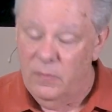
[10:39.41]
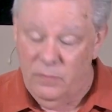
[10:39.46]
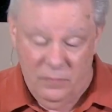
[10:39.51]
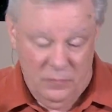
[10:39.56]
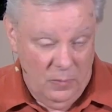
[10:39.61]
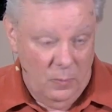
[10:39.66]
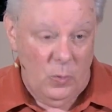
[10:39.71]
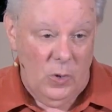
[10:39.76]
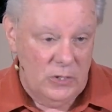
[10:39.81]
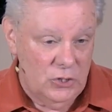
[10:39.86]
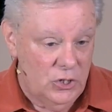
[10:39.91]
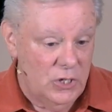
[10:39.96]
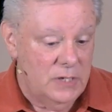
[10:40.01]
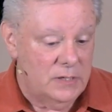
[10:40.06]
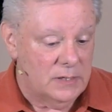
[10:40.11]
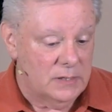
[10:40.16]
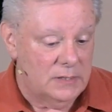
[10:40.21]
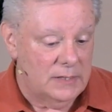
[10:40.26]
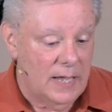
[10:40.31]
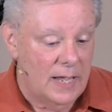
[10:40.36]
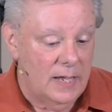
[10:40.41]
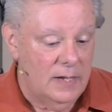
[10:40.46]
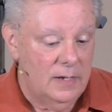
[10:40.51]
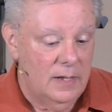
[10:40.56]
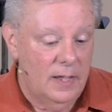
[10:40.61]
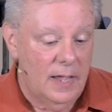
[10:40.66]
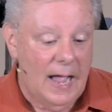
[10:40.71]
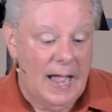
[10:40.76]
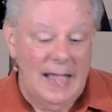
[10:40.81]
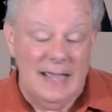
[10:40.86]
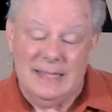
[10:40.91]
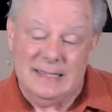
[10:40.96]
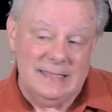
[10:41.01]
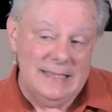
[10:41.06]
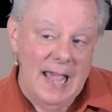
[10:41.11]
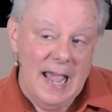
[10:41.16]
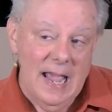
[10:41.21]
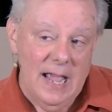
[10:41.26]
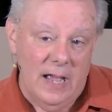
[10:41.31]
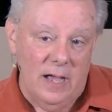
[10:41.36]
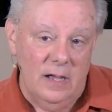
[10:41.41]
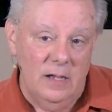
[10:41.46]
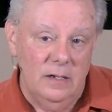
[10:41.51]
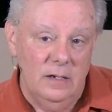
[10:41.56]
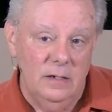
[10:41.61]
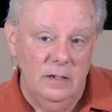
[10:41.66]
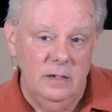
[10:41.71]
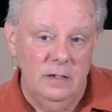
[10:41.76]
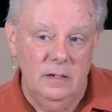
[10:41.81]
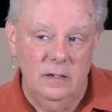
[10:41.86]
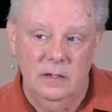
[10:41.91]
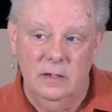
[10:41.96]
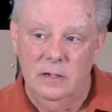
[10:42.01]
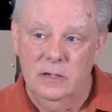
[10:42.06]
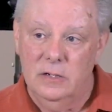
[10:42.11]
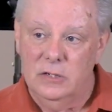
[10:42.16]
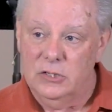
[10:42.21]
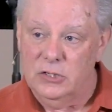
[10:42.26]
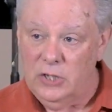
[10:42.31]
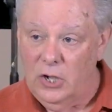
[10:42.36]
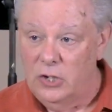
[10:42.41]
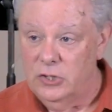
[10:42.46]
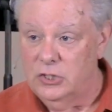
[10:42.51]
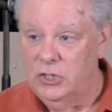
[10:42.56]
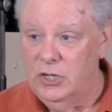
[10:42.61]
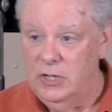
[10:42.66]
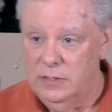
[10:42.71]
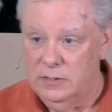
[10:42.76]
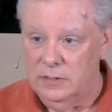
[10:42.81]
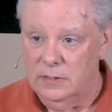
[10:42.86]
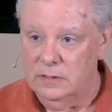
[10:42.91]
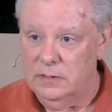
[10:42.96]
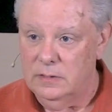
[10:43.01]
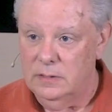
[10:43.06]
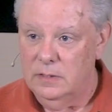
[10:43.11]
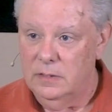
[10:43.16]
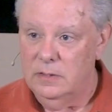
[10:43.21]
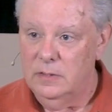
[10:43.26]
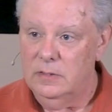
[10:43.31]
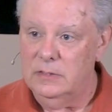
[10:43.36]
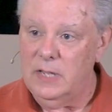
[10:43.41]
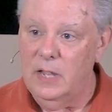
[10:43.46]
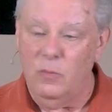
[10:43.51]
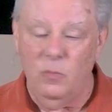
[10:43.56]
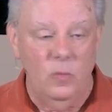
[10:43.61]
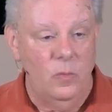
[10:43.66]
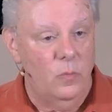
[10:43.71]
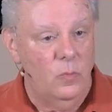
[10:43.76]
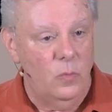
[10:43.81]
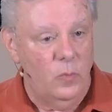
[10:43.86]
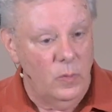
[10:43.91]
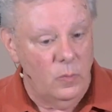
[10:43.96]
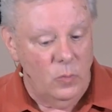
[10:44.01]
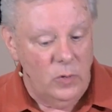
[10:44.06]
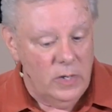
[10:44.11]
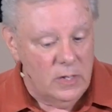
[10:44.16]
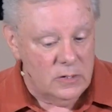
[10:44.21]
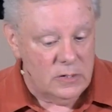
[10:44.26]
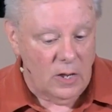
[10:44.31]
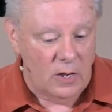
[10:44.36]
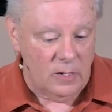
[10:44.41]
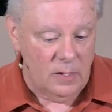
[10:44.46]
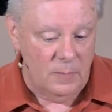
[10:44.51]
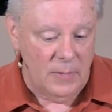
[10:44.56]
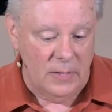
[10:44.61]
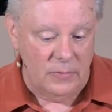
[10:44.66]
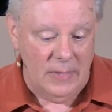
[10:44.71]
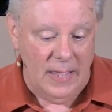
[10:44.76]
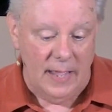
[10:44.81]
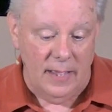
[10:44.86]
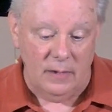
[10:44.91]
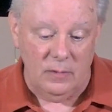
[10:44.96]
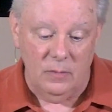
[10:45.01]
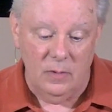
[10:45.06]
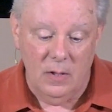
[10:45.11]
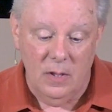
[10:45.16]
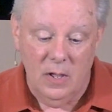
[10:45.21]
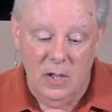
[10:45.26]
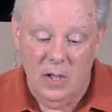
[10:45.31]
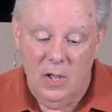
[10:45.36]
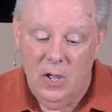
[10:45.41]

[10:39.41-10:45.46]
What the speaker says: from what Jesus said, Isaiah saw Jesus. Say, when are you talking about that?